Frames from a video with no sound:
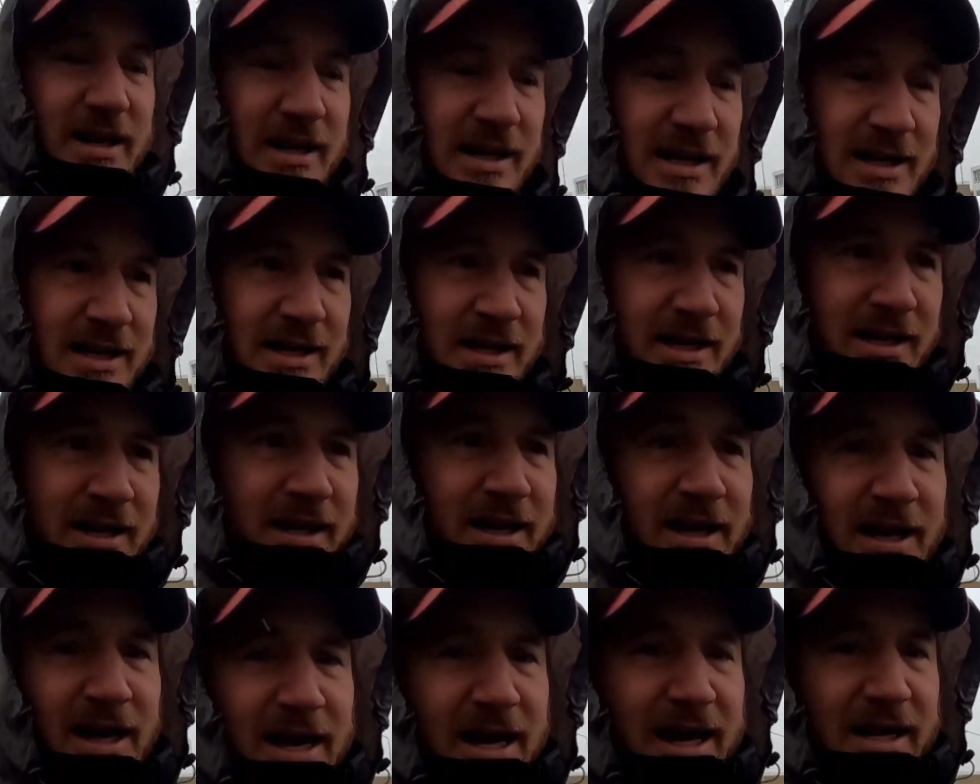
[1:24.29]
uh,
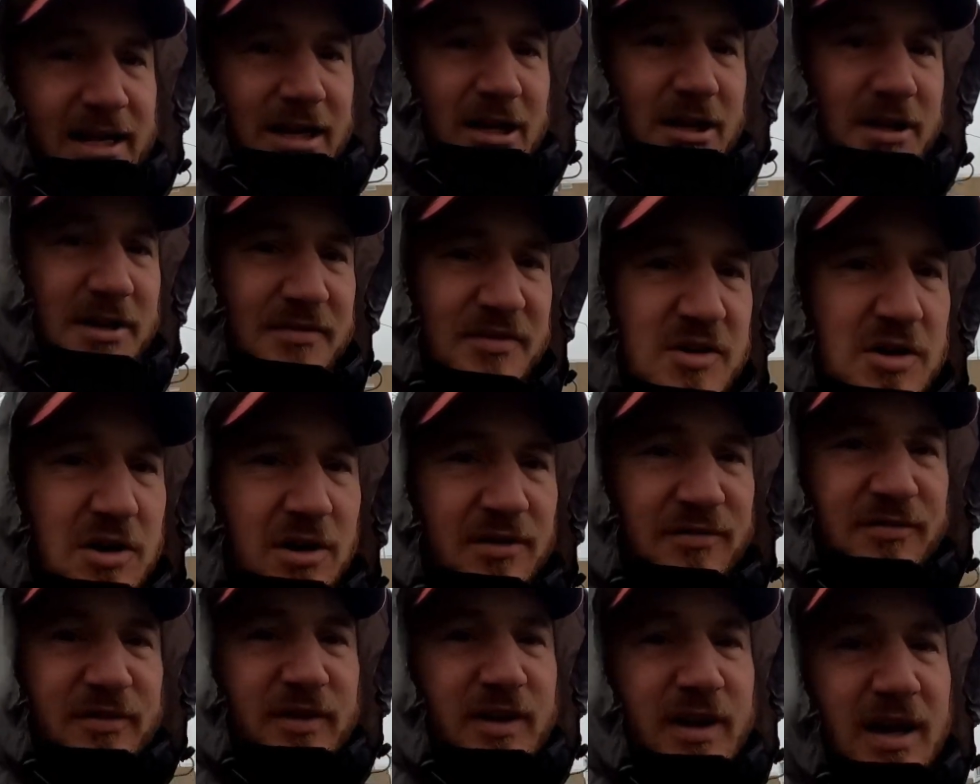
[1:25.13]
had a lot of
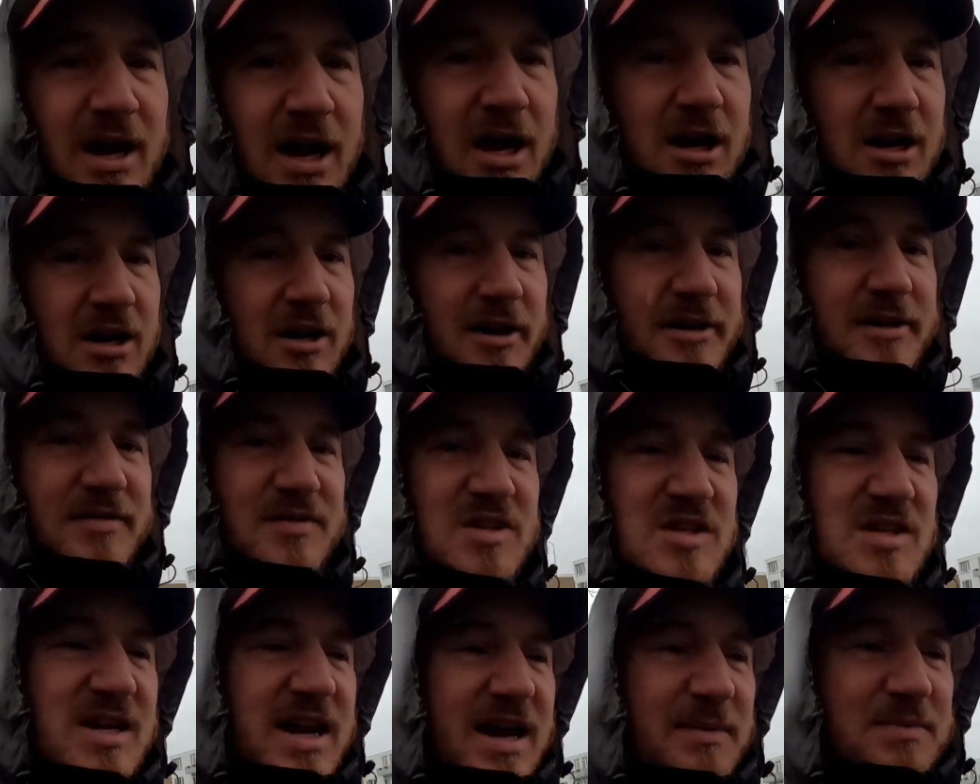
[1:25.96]
coffee, a lot of
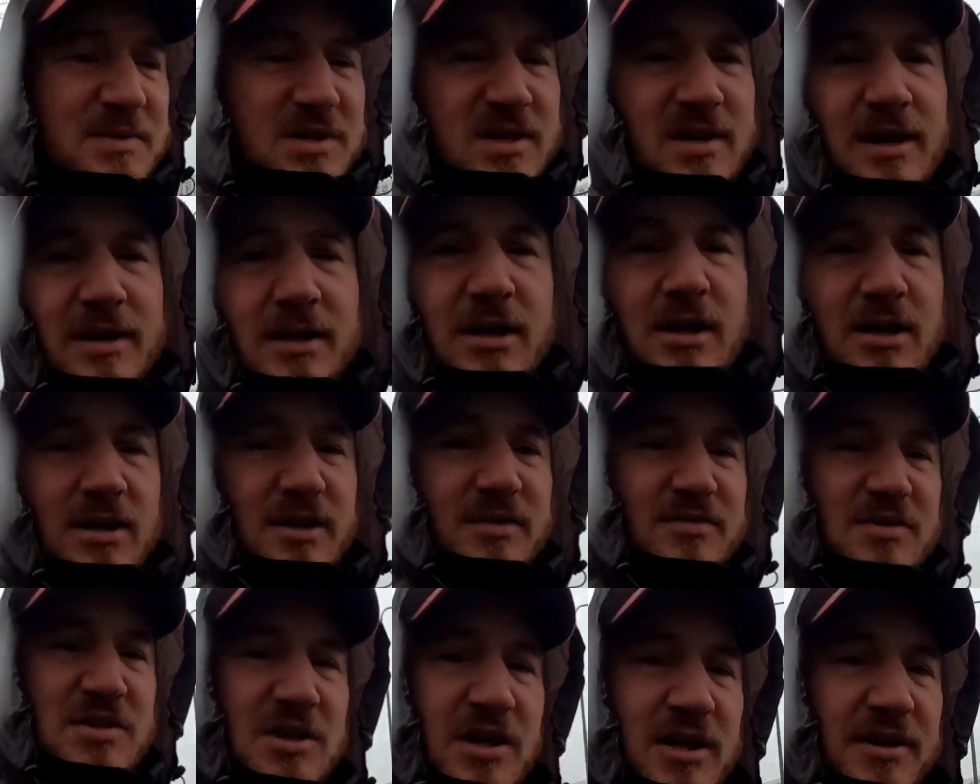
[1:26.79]
steps and a lot
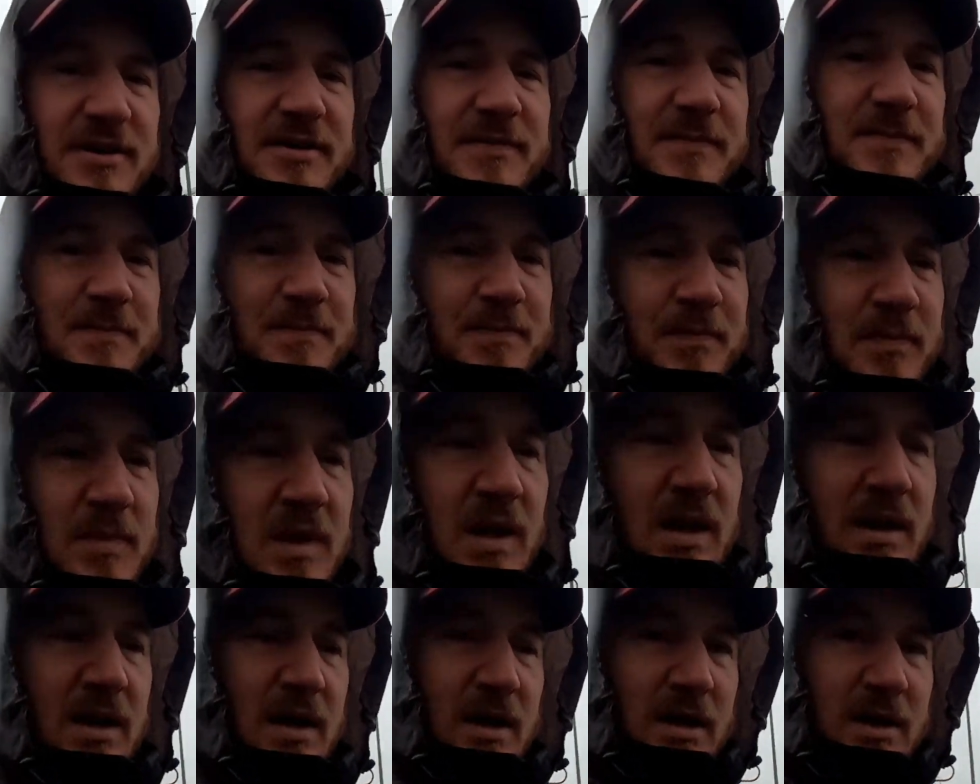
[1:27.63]
of sun.
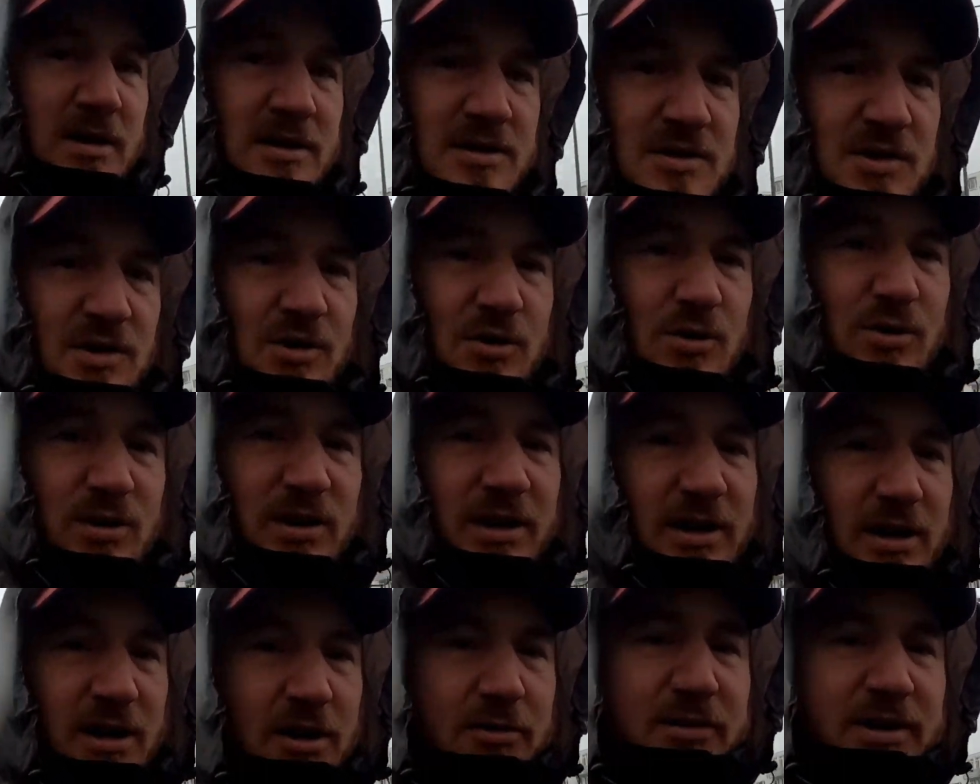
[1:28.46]
So
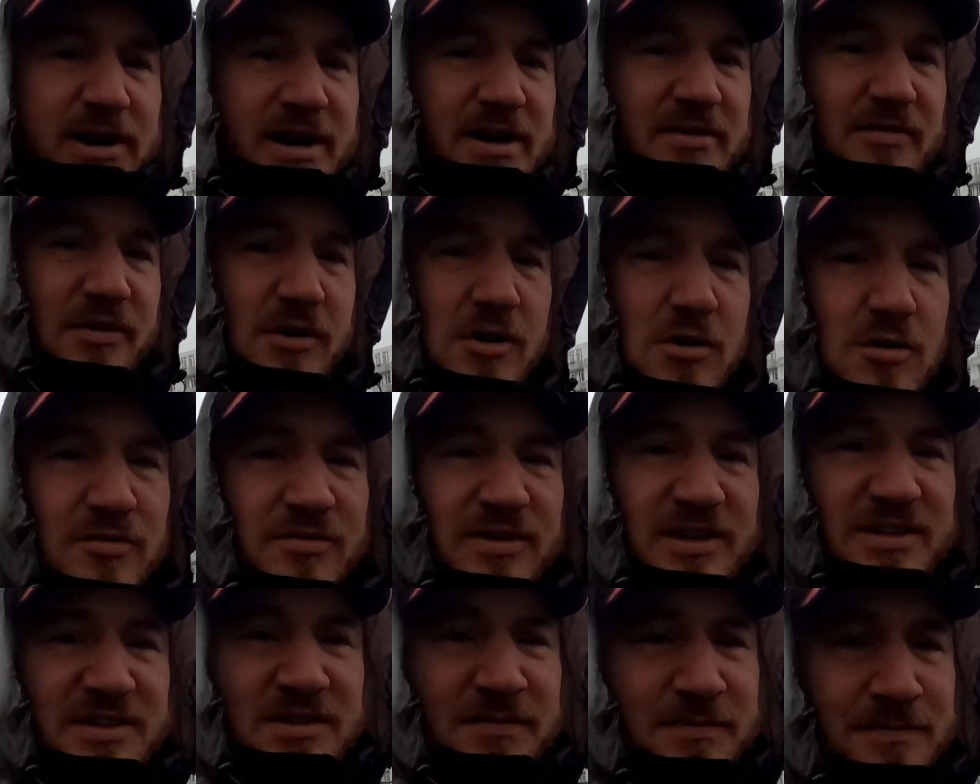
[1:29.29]
uh, hooray for
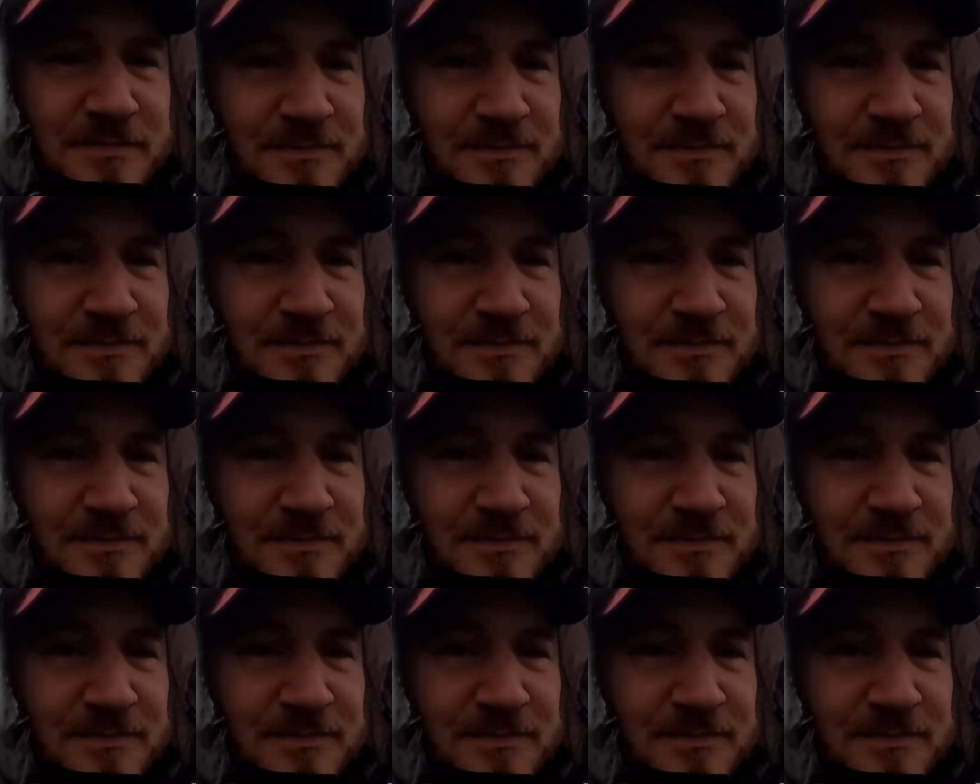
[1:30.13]
COVID.